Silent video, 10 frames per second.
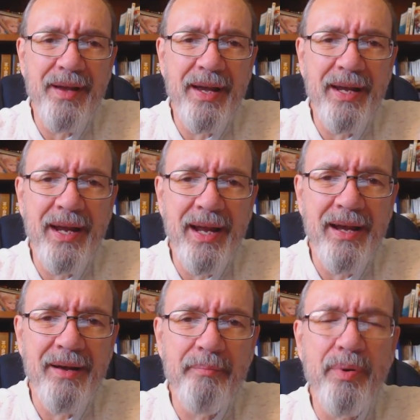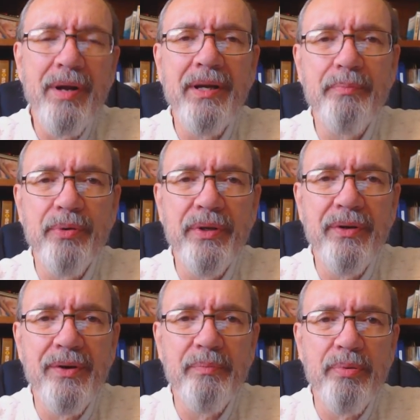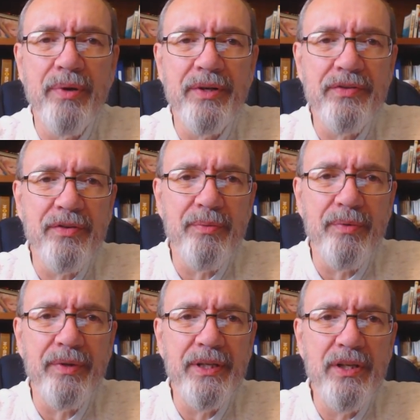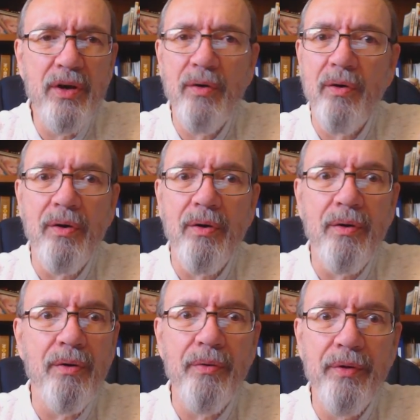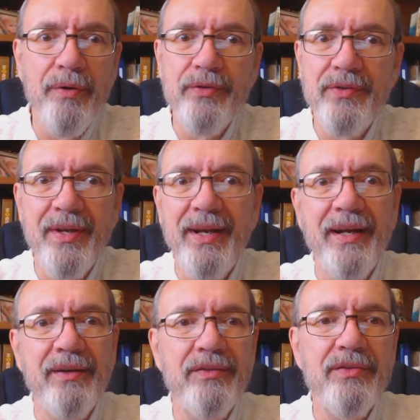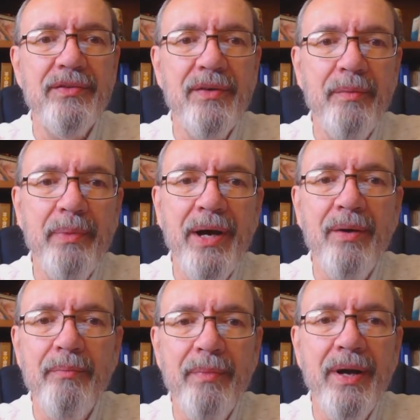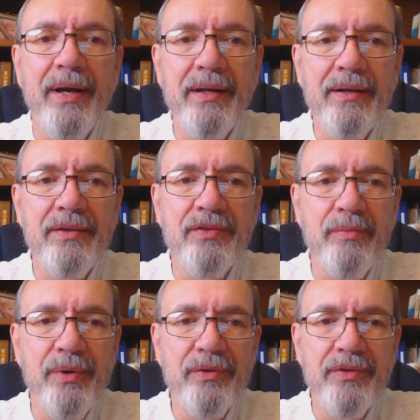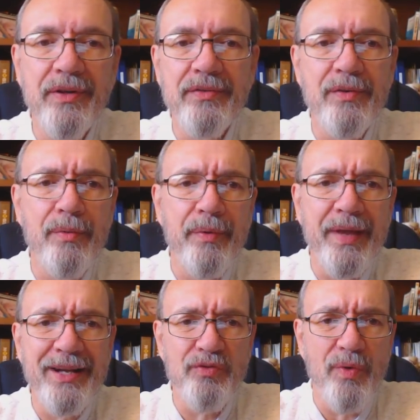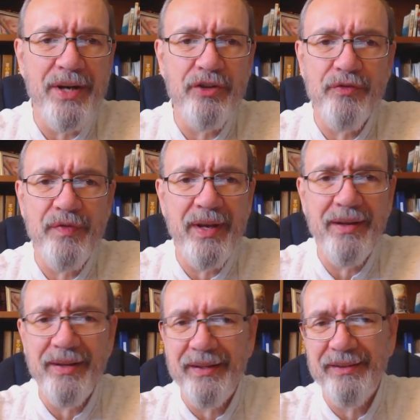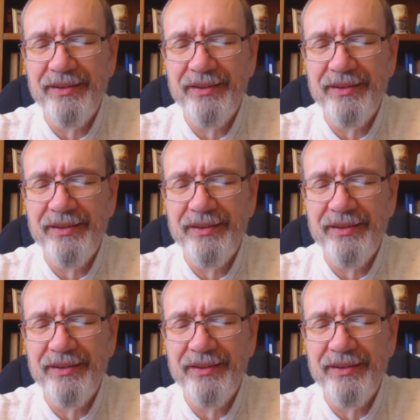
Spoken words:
I'm probably pretty hard pressed to really know all those things about my customers. So, well, that's why you're failing.